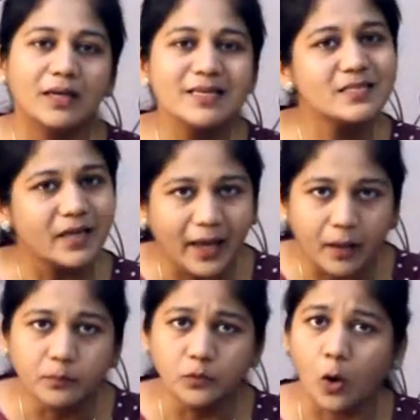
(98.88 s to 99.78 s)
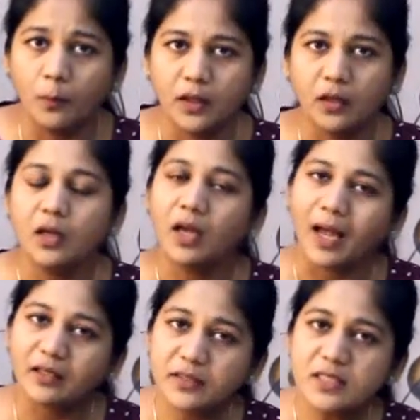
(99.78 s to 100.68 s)
is abnormal,
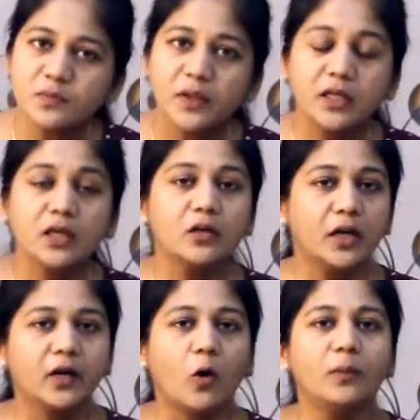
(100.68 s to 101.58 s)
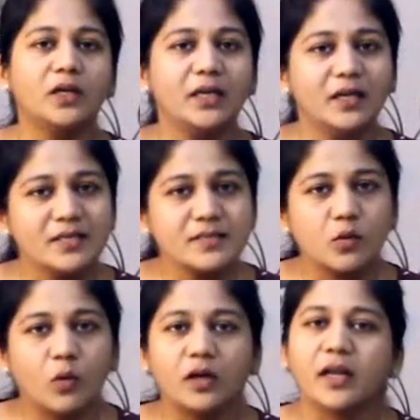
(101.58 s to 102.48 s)
and this particular anomaly is
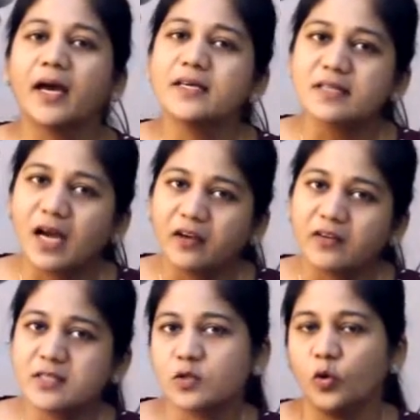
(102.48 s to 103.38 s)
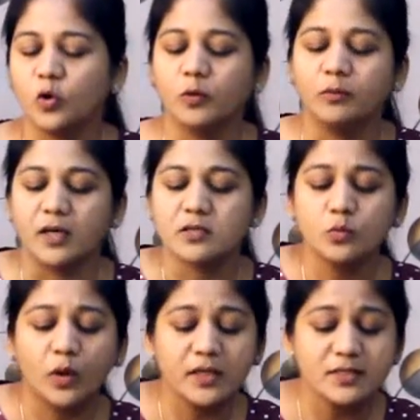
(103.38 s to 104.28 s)
called as iris coloboma. So
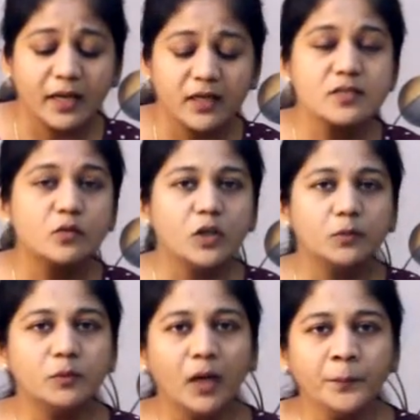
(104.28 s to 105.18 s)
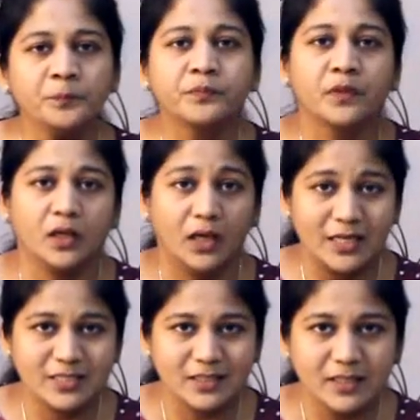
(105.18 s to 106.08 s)
what is iris coloboma?
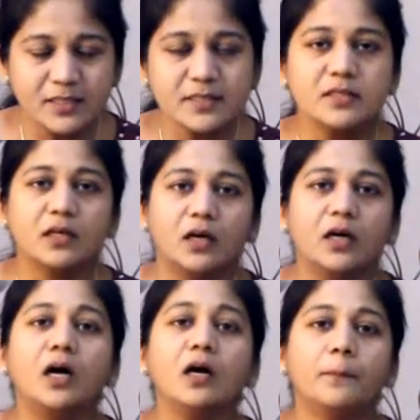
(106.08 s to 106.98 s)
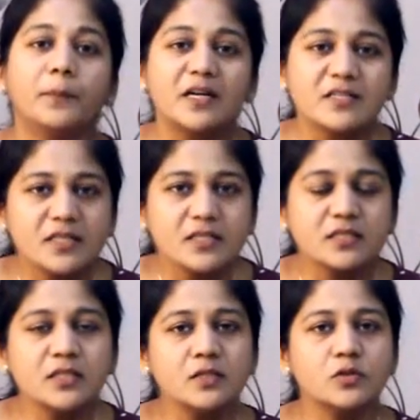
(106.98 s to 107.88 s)
It is a
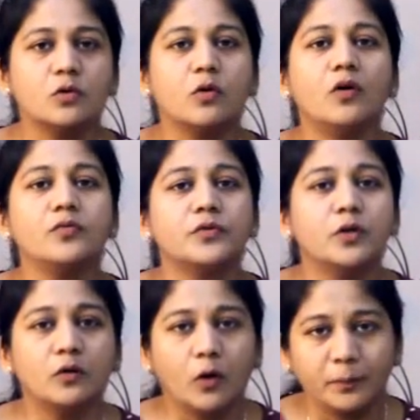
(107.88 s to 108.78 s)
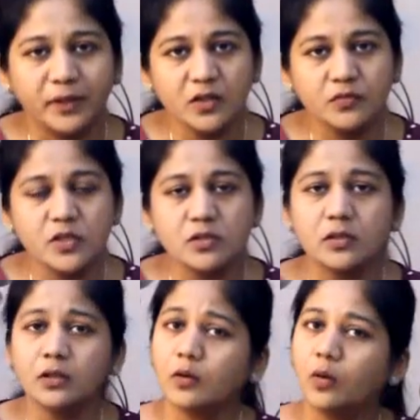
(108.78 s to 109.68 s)
persistence of your optic
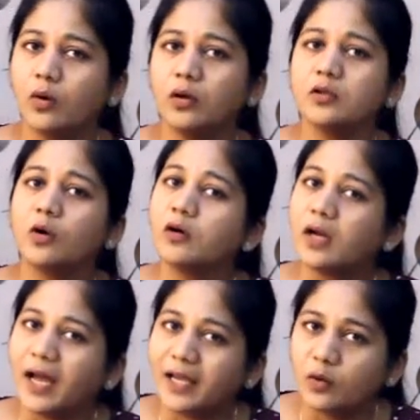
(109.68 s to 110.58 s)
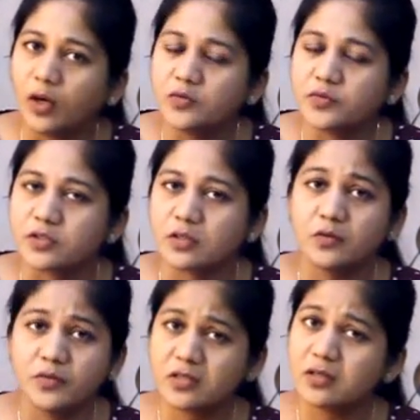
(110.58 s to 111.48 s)
fissure or your hyaloid fissure.
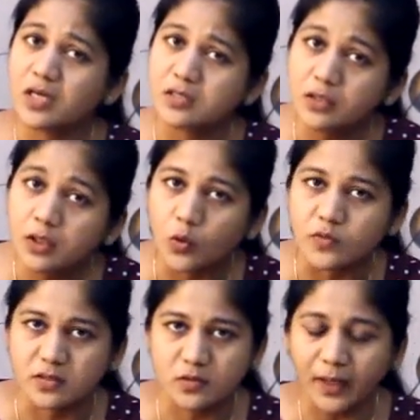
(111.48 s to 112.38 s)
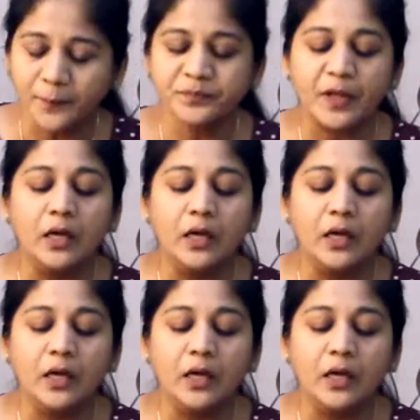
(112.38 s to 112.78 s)
The fissure doesn't close, okay?